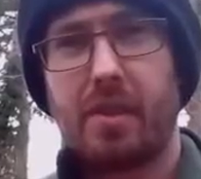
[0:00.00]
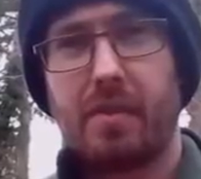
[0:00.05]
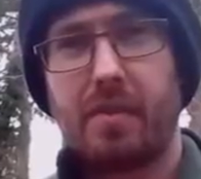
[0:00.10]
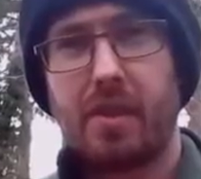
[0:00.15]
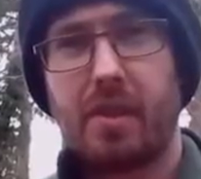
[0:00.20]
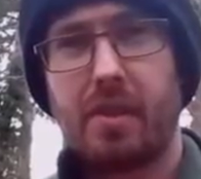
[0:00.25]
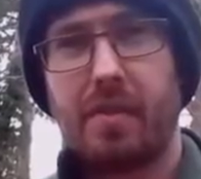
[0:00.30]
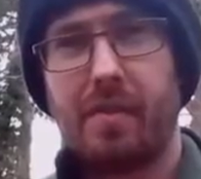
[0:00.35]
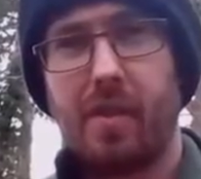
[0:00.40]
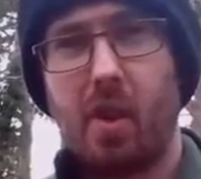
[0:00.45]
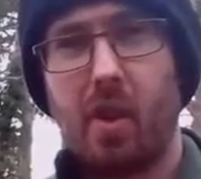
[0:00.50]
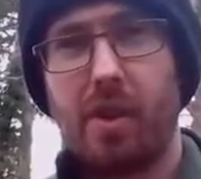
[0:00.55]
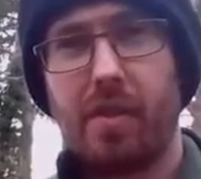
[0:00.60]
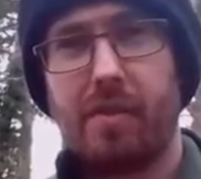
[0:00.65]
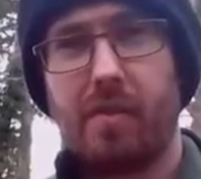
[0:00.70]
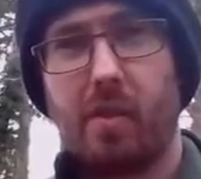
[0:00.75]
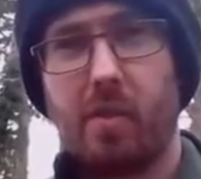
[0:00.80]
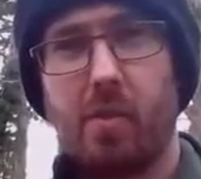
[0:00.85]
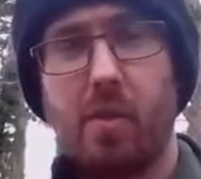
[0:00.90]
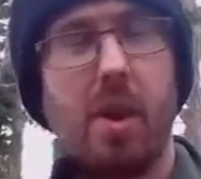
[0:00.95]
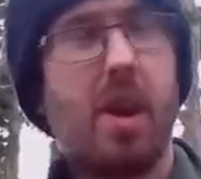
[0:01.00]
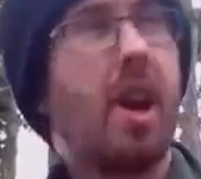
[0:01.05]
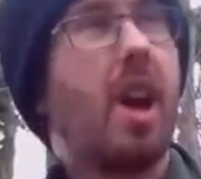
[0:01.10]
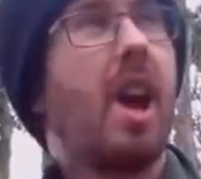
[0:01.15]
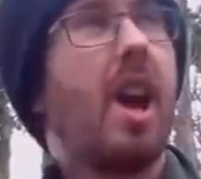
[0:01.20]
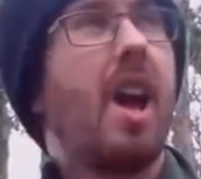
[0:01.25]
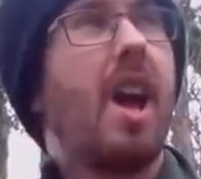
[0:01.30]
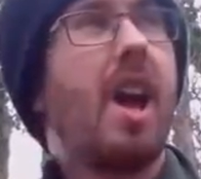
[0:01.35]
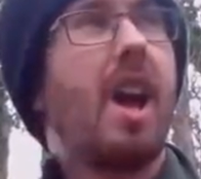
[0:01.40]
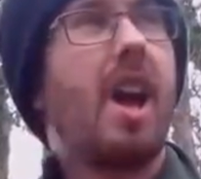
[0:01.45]
of survival,
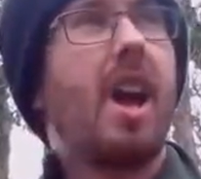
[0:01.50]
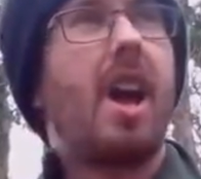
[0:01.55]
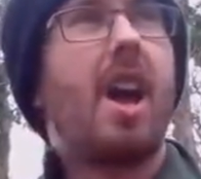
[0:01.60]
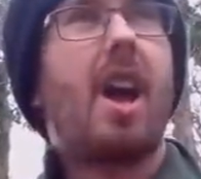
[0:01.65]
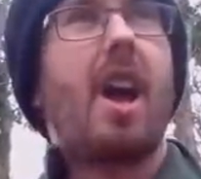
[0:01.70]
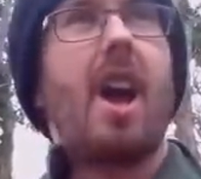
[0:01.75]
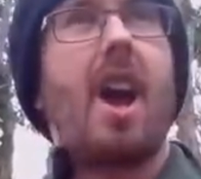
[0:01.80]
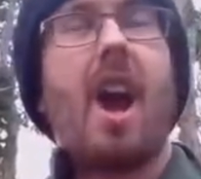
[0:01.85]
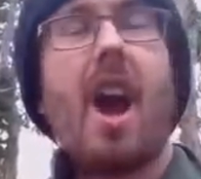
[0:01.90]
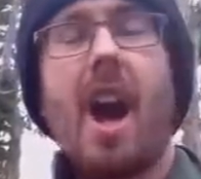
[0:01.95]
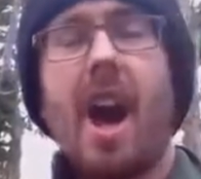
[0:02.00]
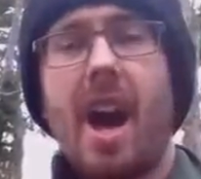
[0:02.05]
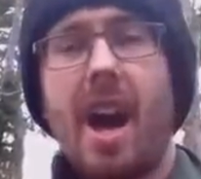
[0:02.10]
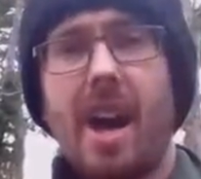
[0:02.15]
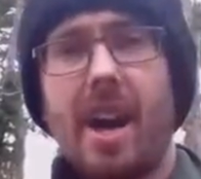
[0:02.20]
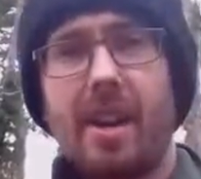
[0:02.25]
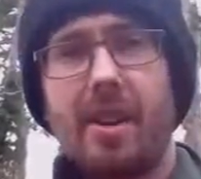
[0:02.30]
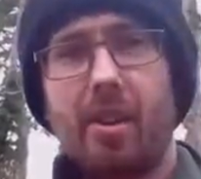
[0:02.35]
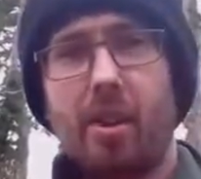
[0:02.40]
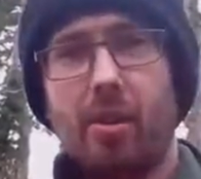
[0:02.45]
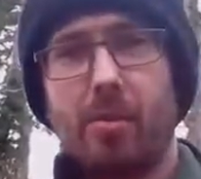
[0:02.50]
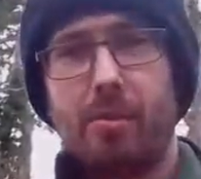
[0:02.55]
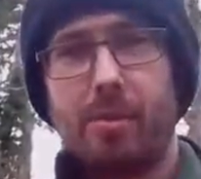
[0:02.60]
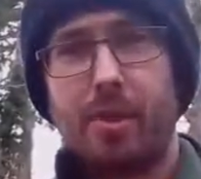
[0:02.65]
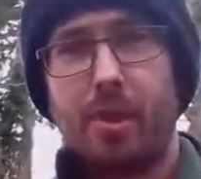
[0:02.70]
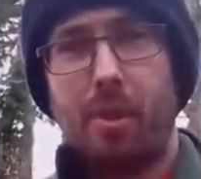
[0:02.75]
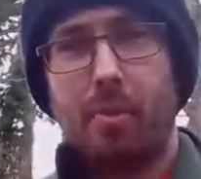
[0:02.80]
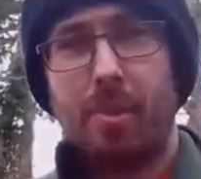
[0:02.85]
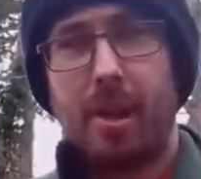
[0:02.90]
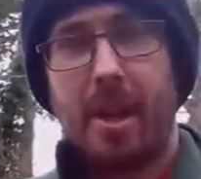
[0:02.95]
and I
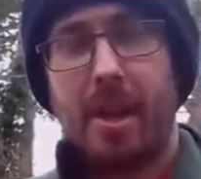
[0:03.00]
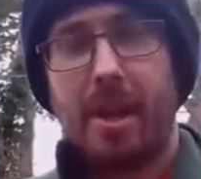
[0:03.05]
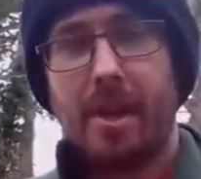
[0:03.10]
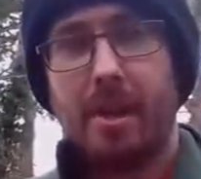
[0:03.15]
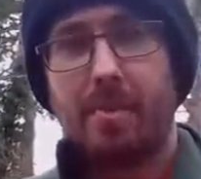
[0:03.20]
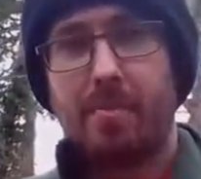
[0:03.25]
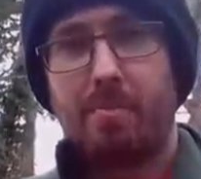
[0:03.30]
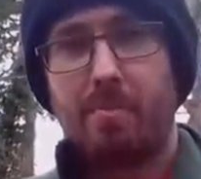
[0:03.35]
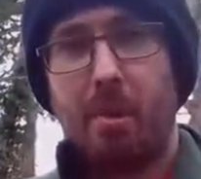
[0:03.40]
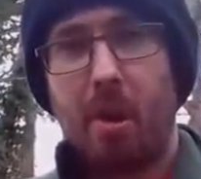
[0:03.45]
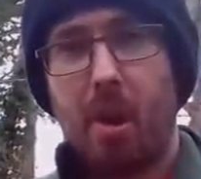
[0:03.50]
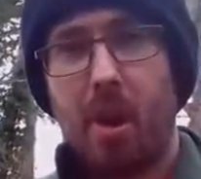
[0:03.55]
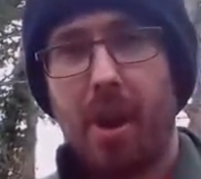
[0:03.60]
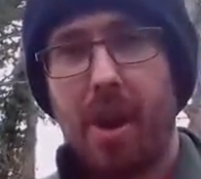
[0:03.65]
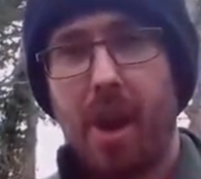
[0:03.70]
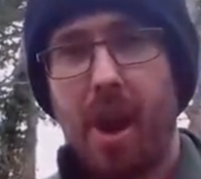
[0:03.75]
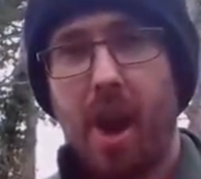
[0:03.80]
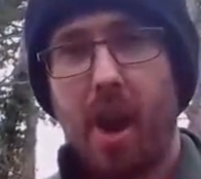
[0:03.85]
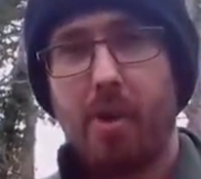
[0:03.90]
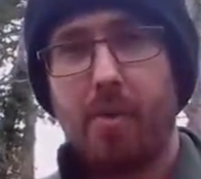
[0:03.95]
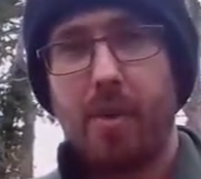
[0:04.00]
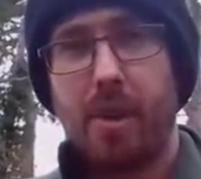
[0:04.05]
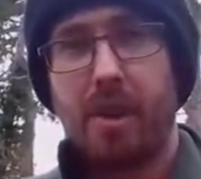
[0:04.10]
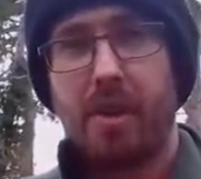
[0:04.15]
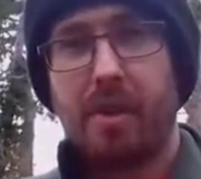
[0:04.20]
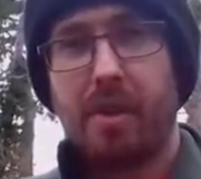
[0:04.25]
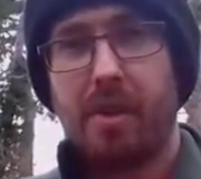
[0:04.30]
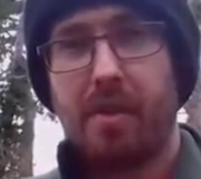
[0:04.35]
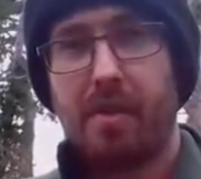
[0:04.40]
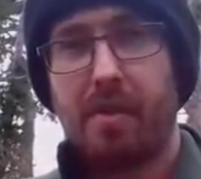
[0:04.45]
was nominated by
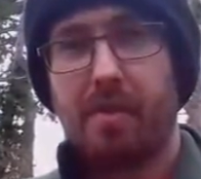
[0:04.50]
Iain